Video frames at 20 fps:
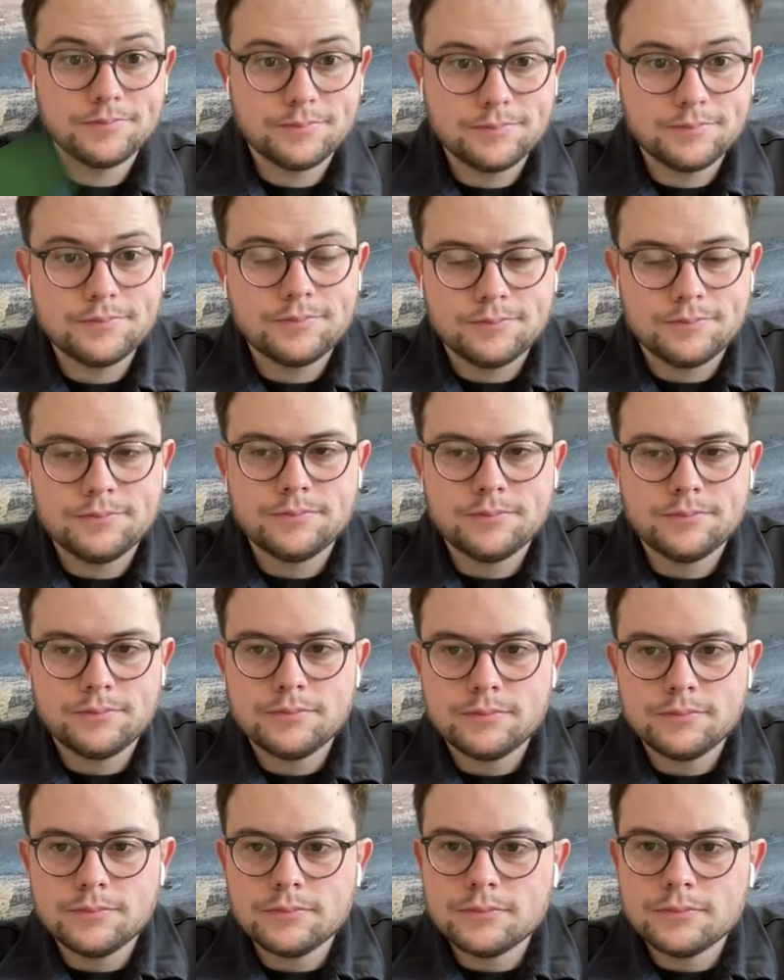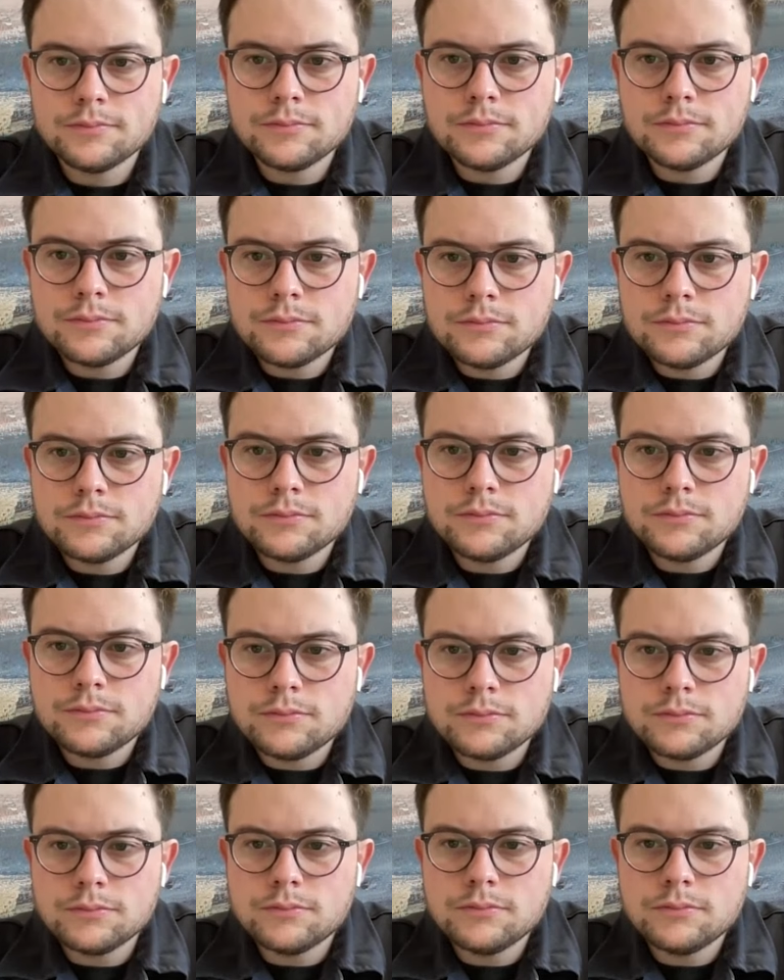
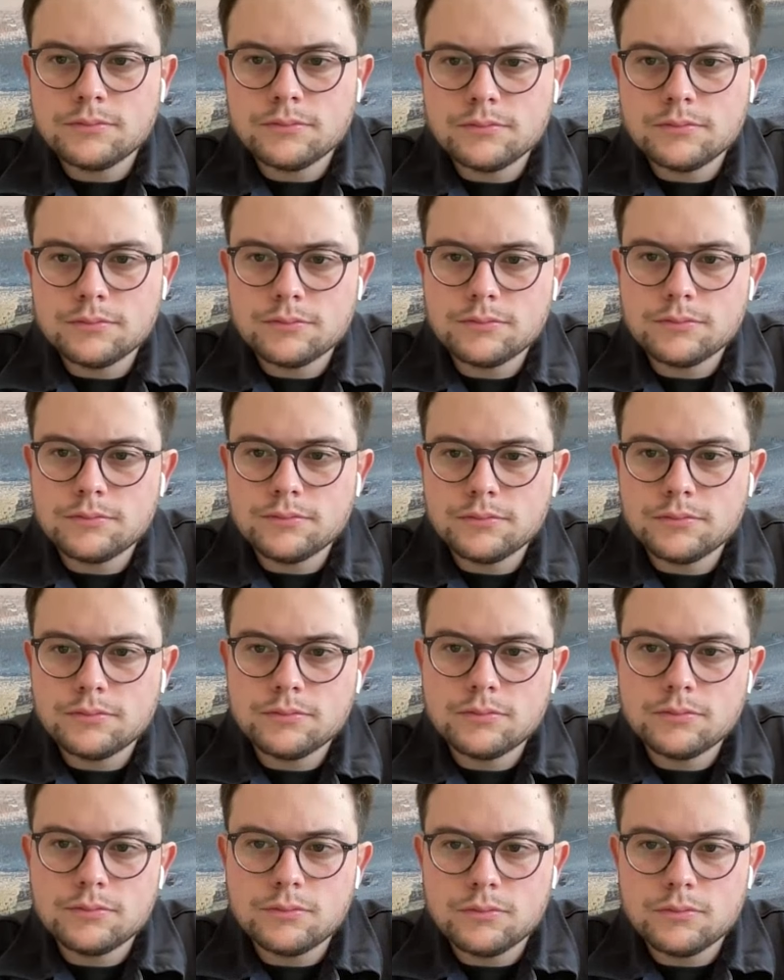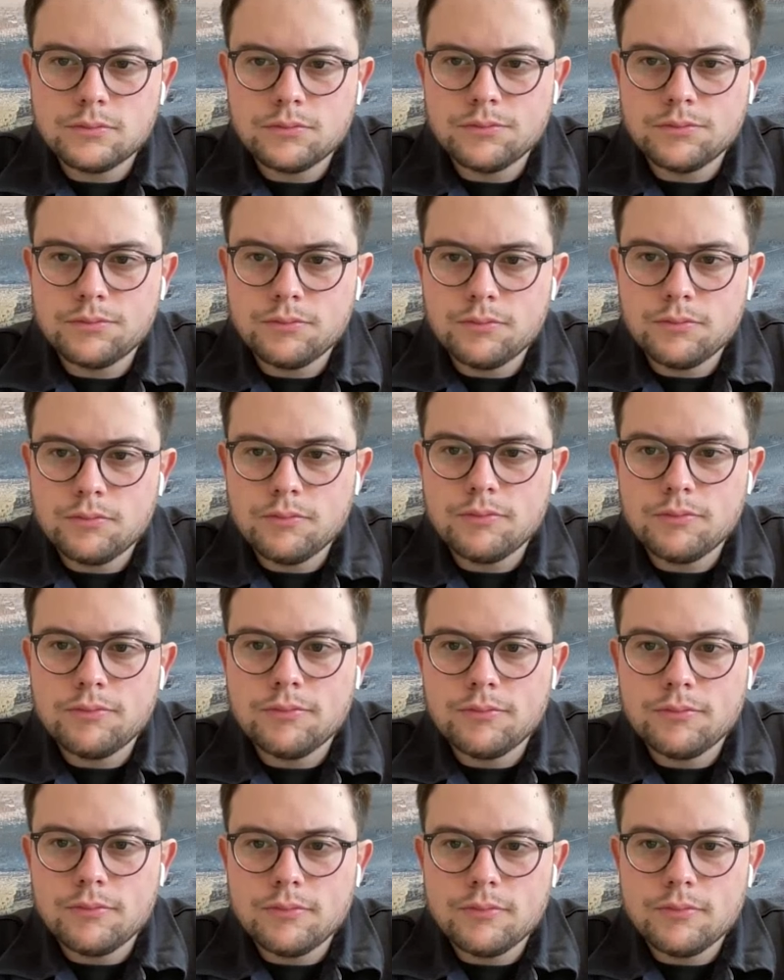
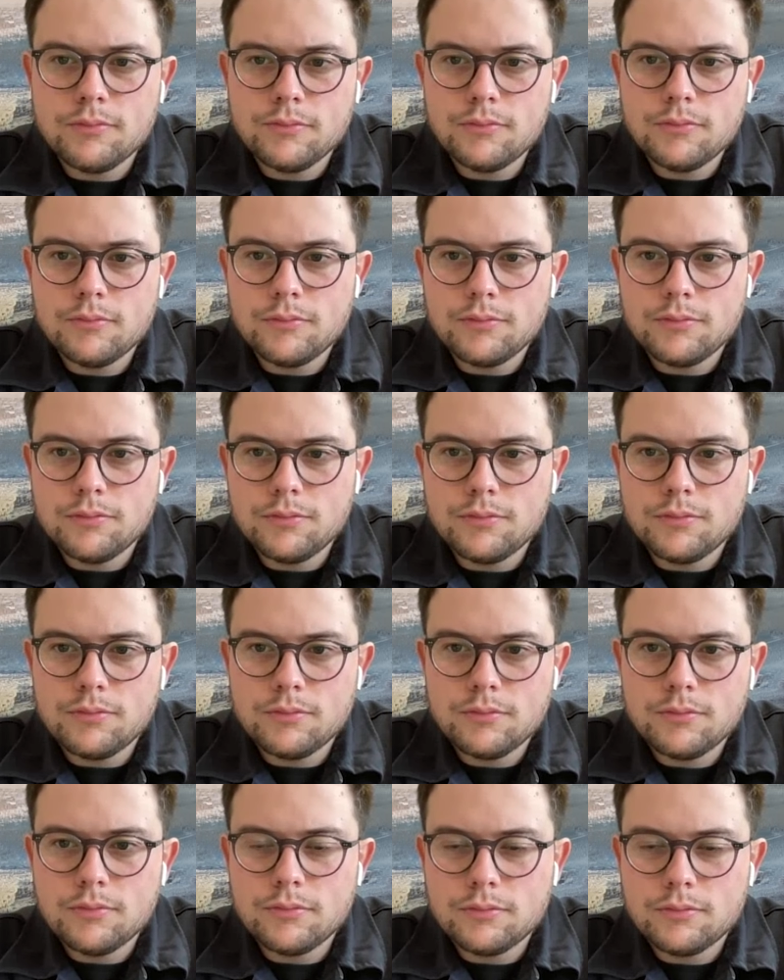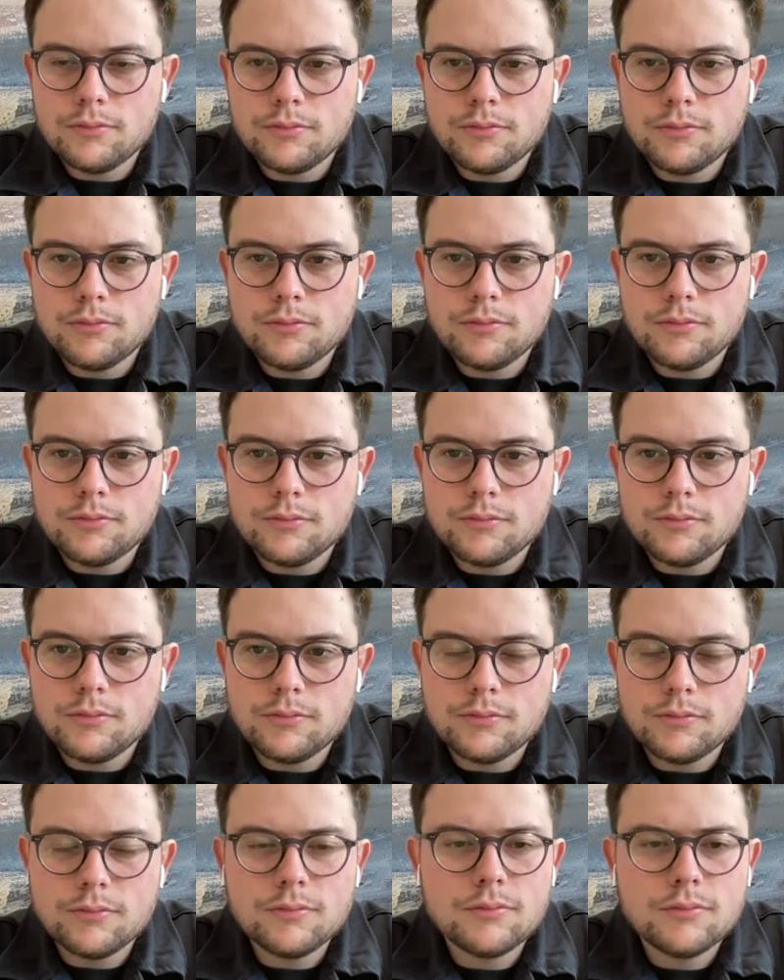
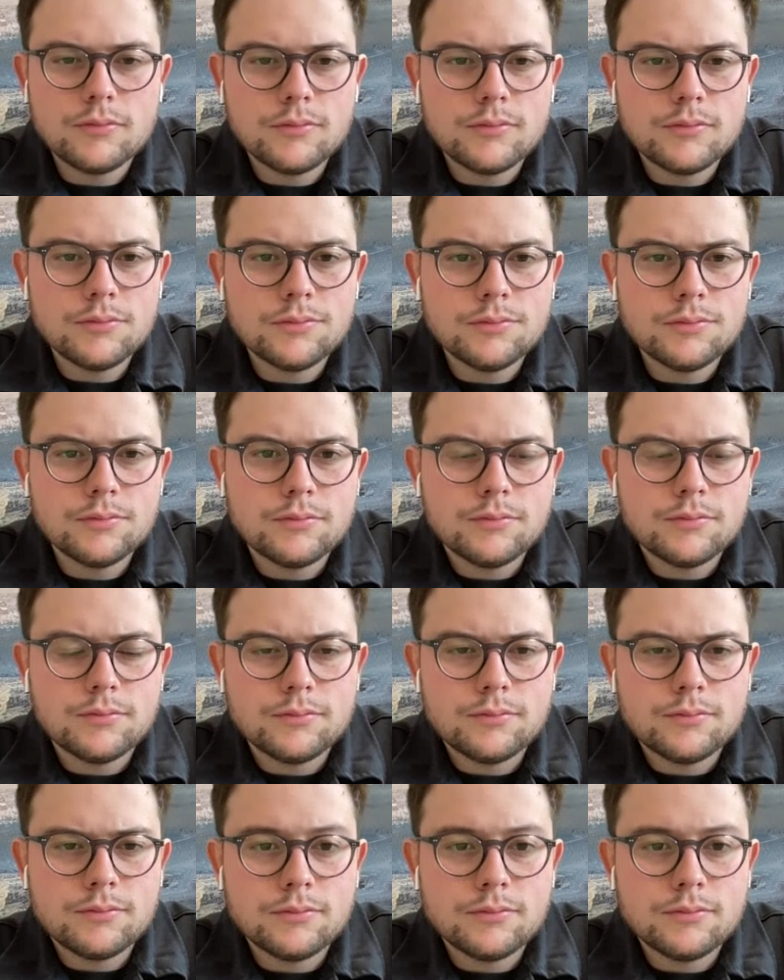(not speaking)